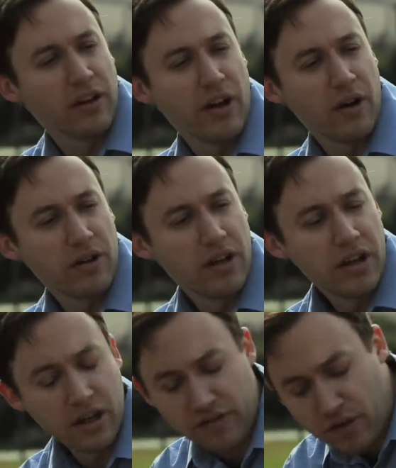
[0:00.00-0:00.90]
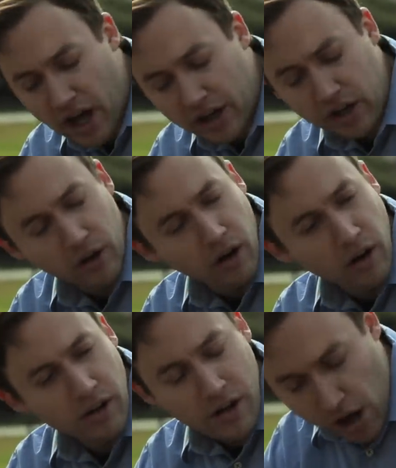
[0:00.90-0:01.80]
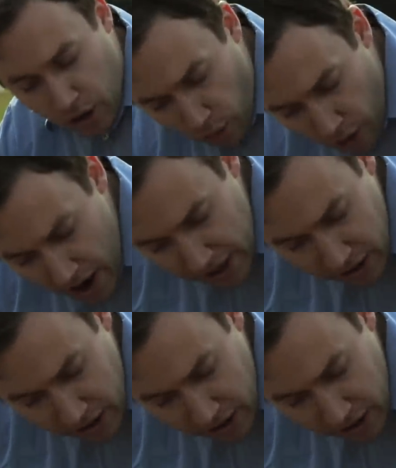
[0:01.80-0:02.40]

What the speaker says: though, because you got a girl, a great